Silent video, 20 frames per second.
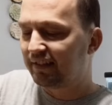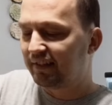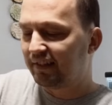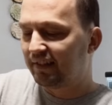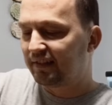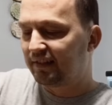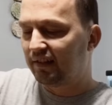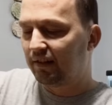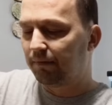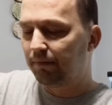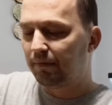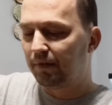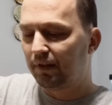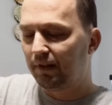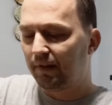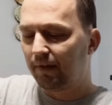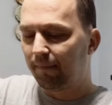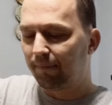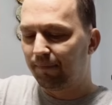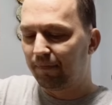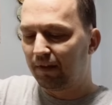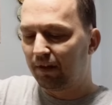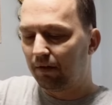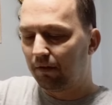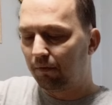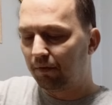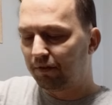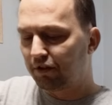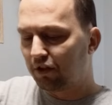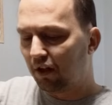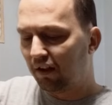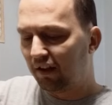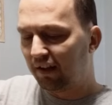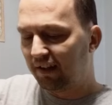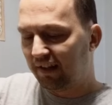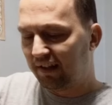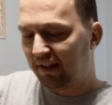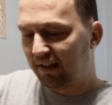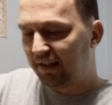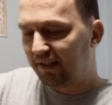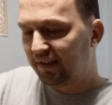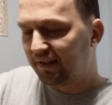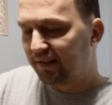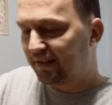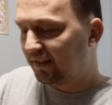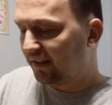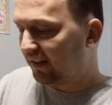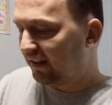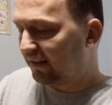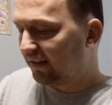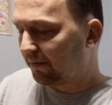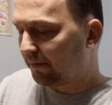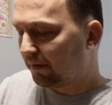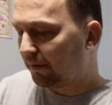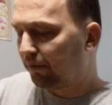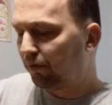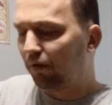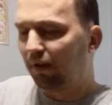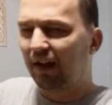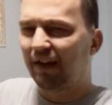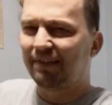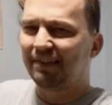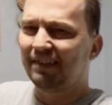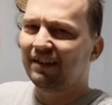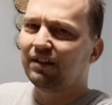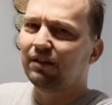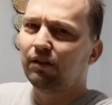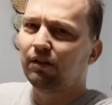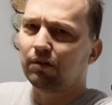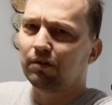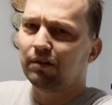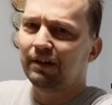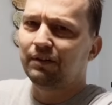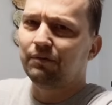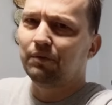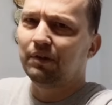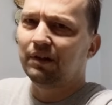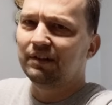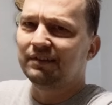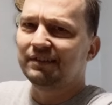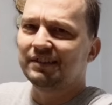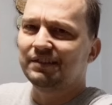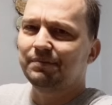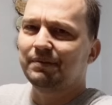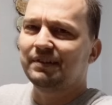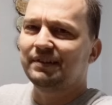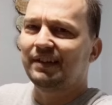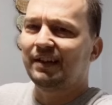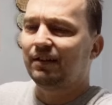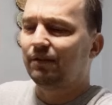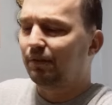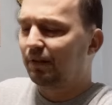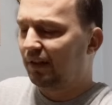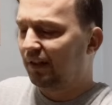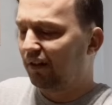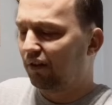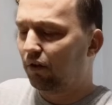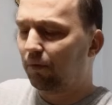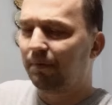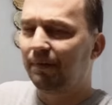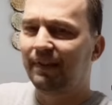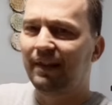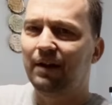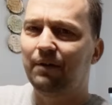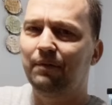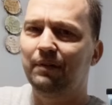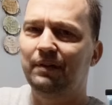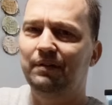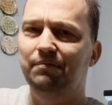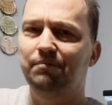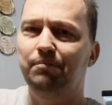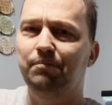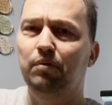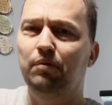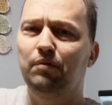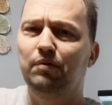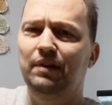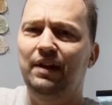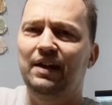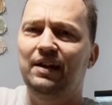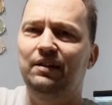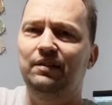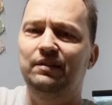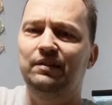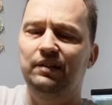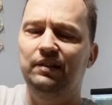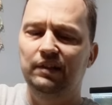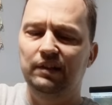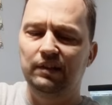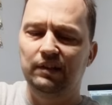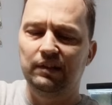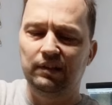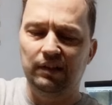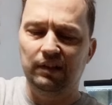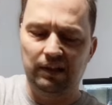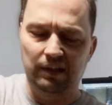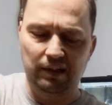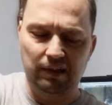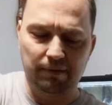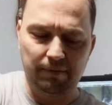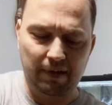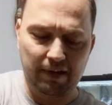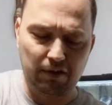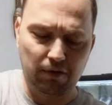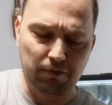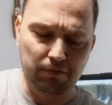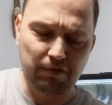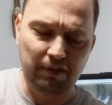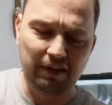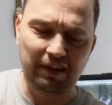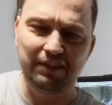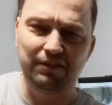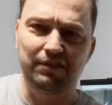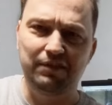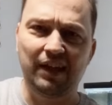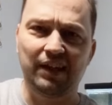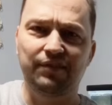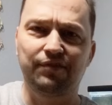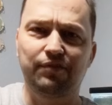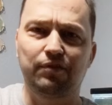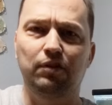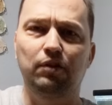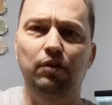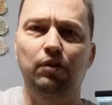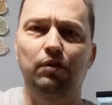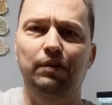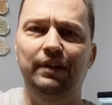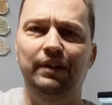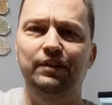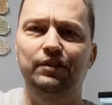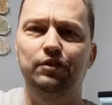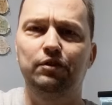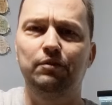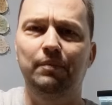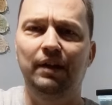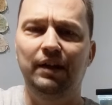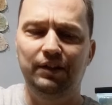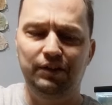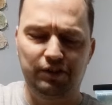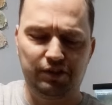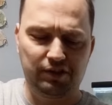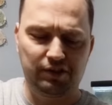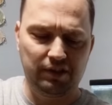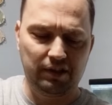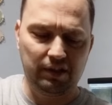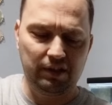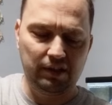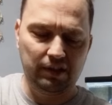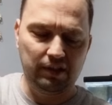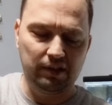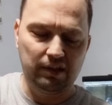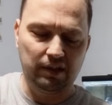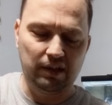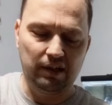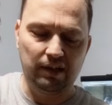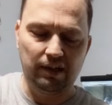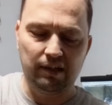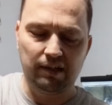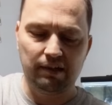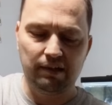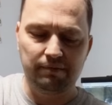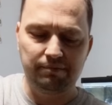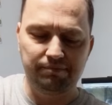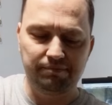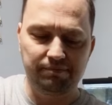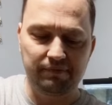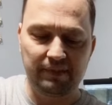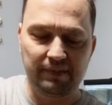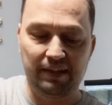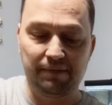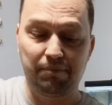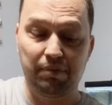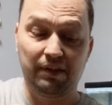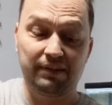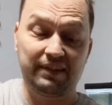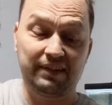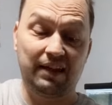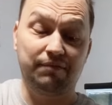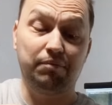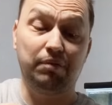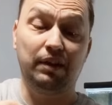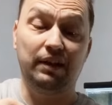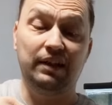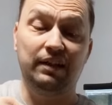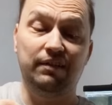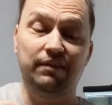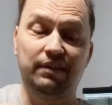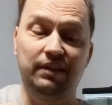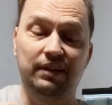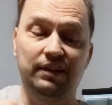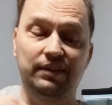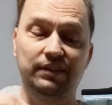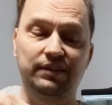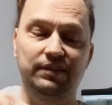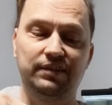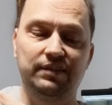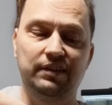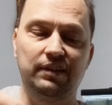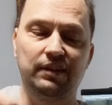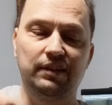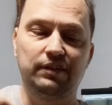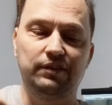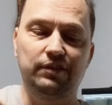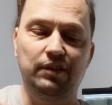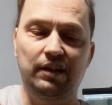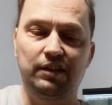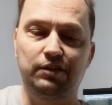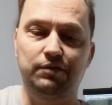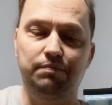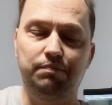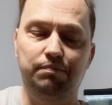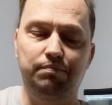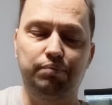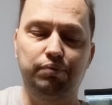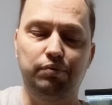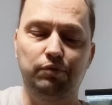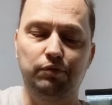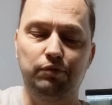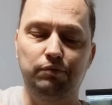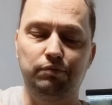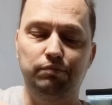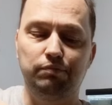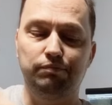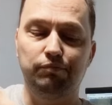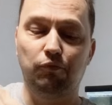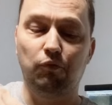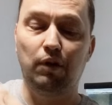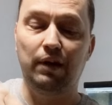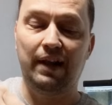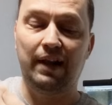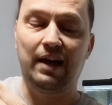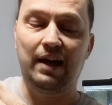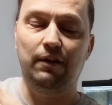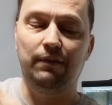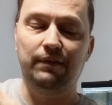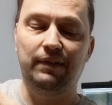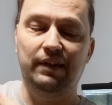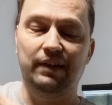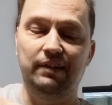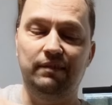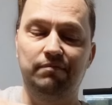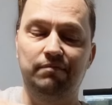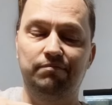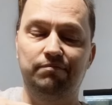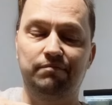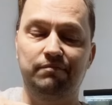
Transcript: system, which all it is I'm going to pull out the chlorine one just because I don't want to open that one and pull one out. I don't really test for chlorine too much, and plus I have plenty of these, so I can just pull one out and